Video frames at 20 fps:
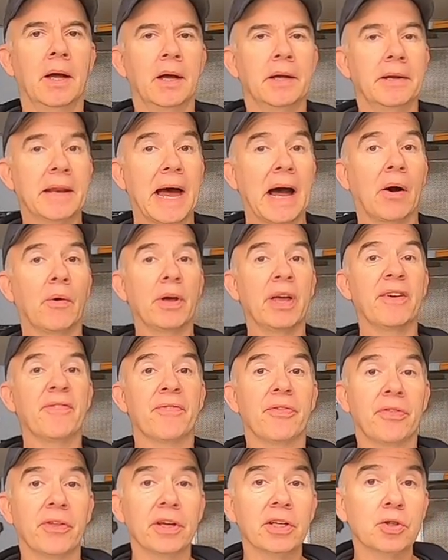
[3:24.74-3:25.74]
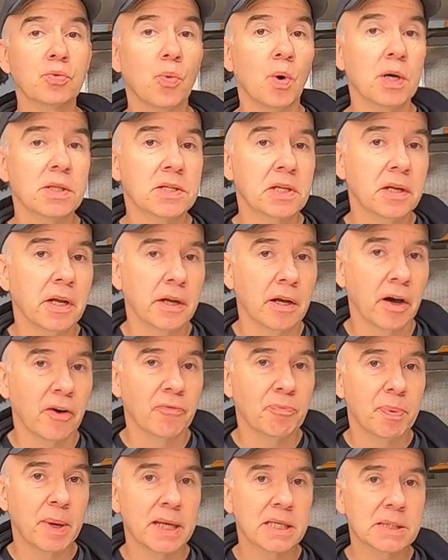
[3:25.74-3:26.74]
Now, if this wasn't
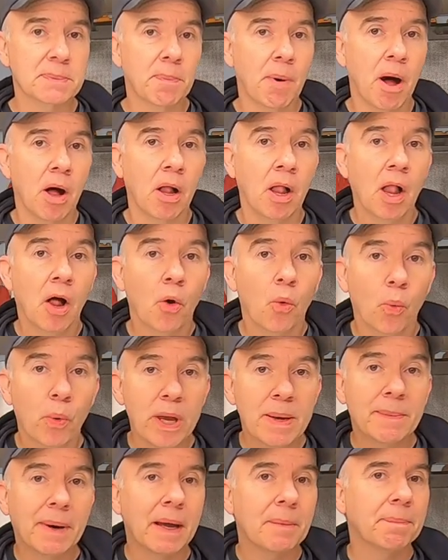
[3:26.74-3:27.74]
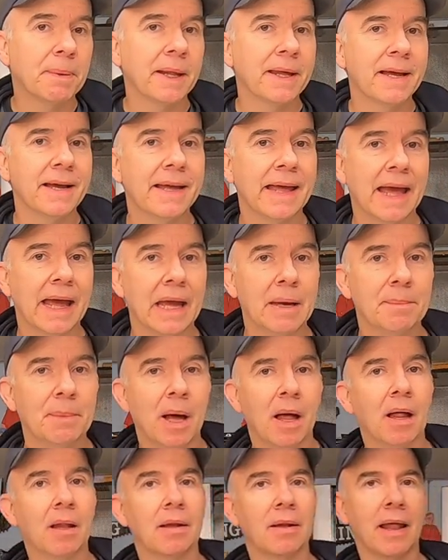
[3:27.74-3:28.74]
enough baseball, we might play a game
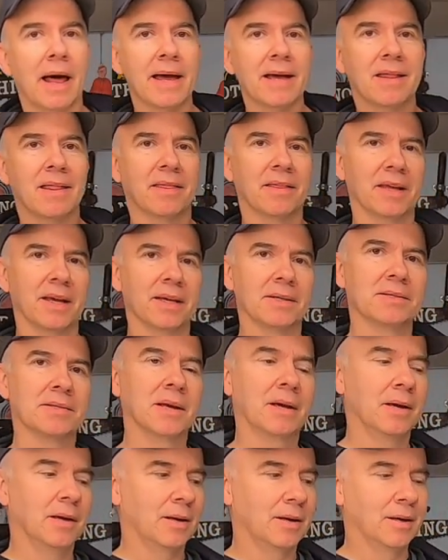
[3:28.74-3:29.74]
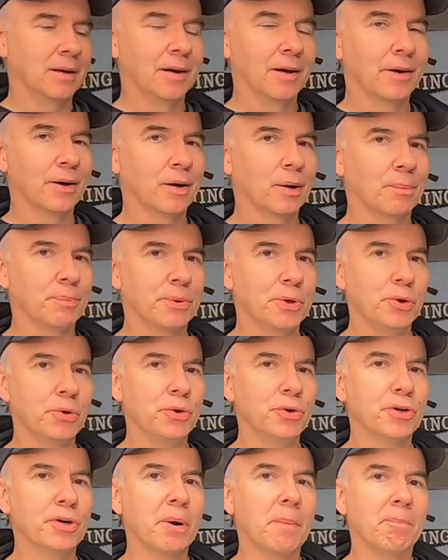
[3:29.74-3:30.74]
like this
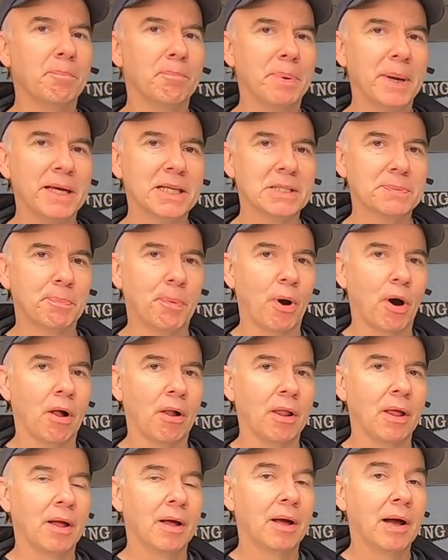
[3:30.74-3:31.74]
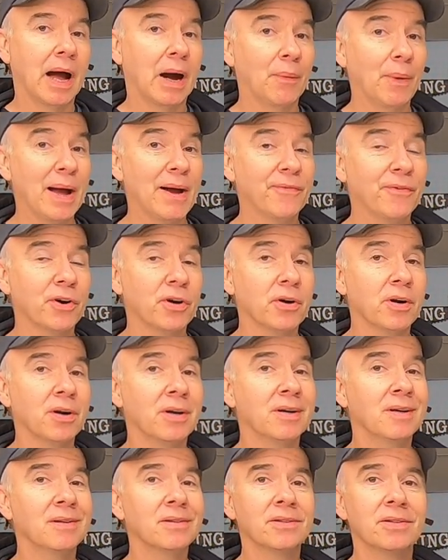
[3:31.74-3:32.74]
computer baseball. However,
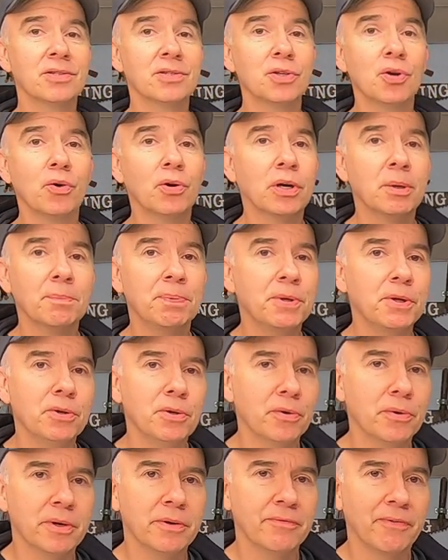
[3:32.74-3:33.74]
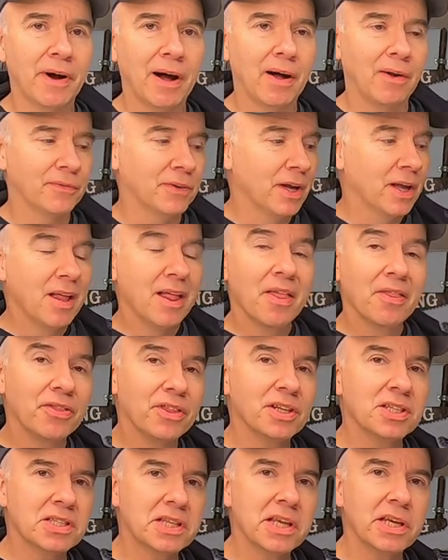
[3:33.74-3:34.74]
there's no computer involved.
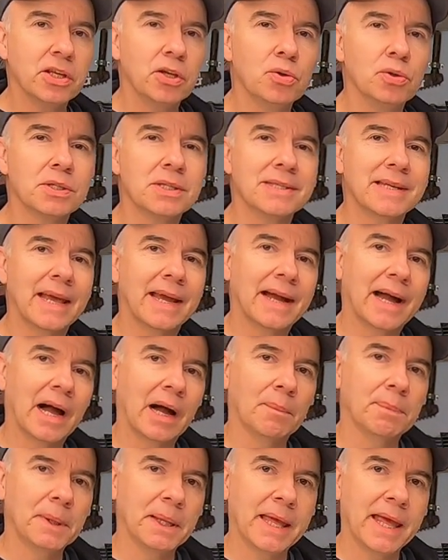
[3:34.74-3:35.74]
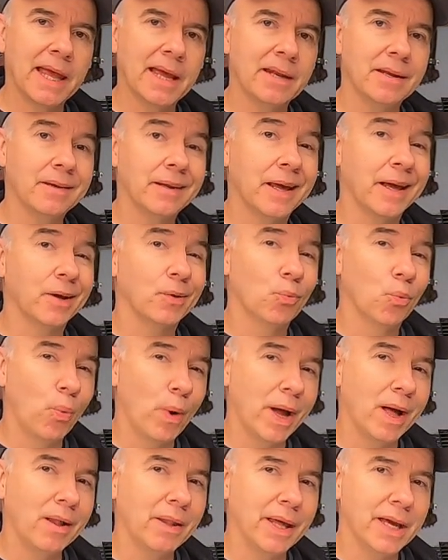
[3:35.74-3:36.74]
This thing uses a complicated and
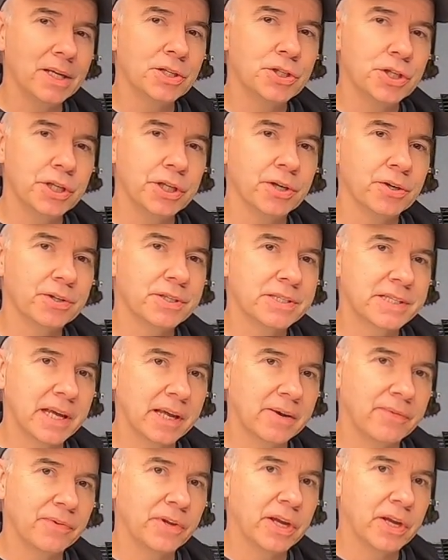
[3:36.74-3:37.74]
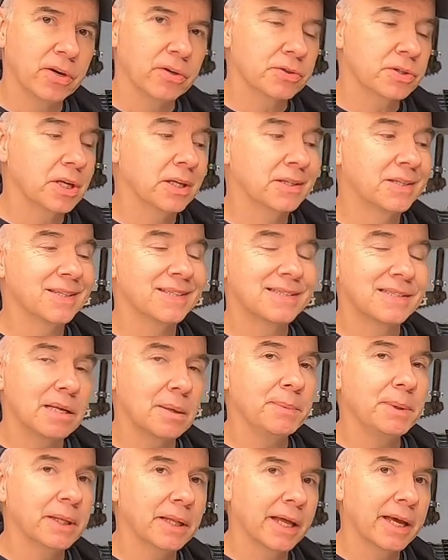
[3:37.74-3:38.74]
well-engineered set of gears to
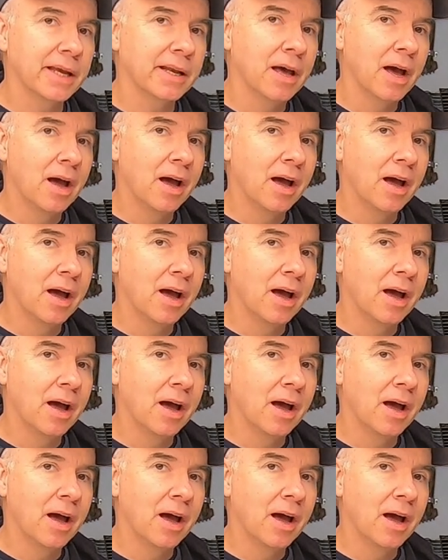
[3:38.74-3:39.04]
simulate